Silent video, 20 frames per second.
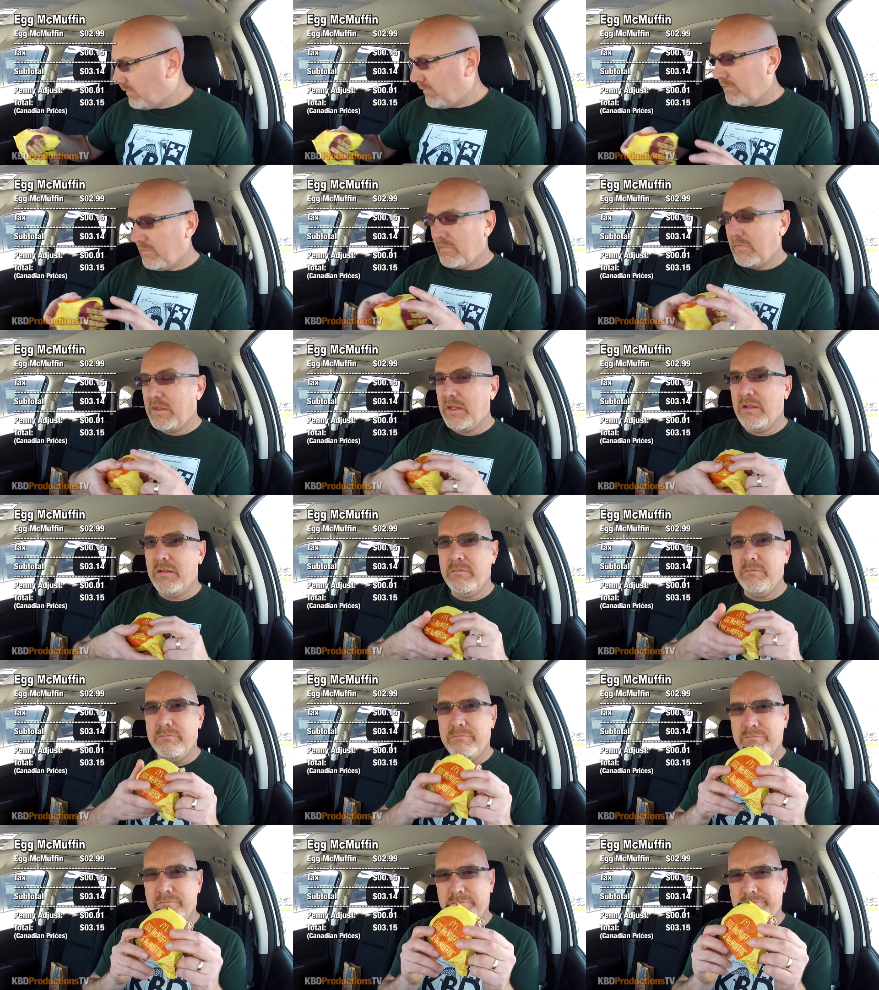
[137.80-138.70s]

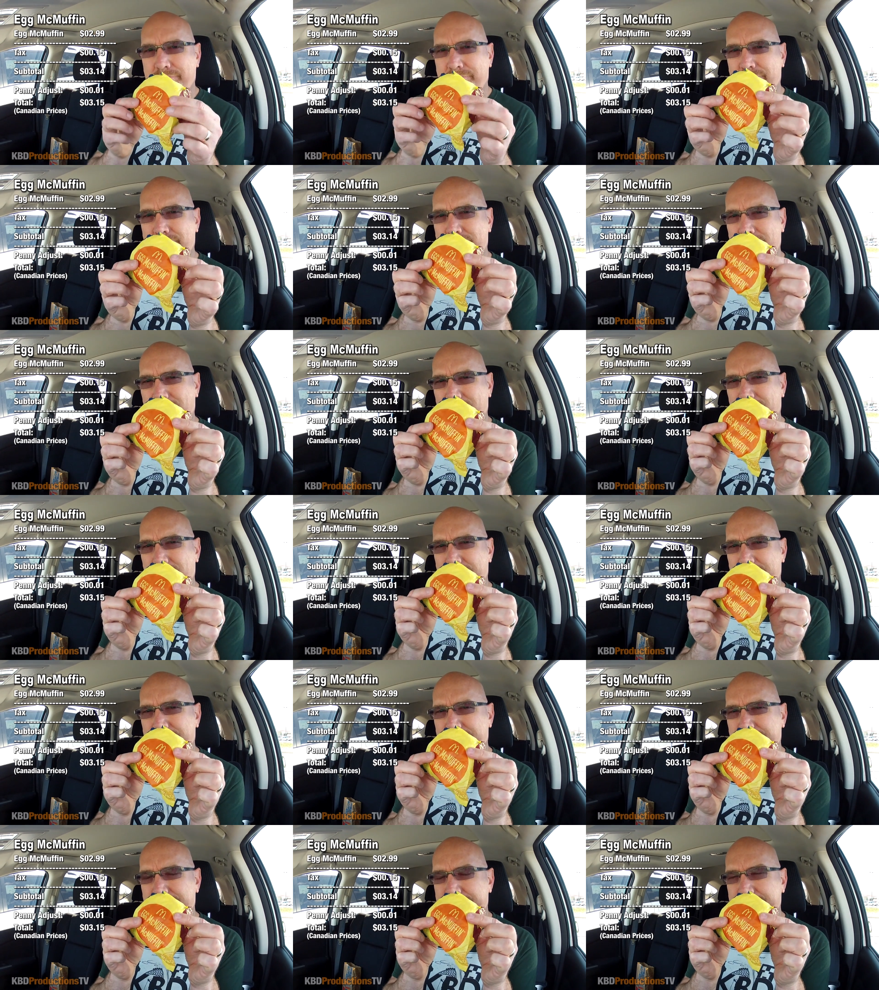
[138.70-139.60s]

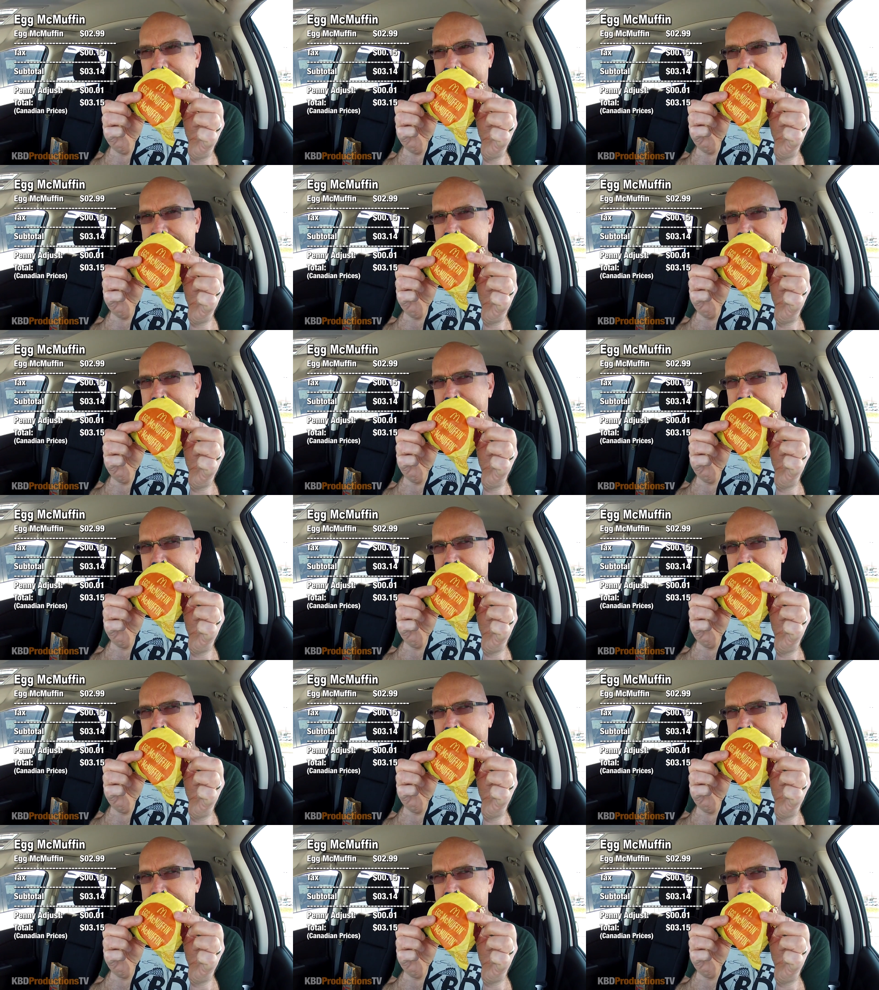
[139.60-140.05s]
(silence)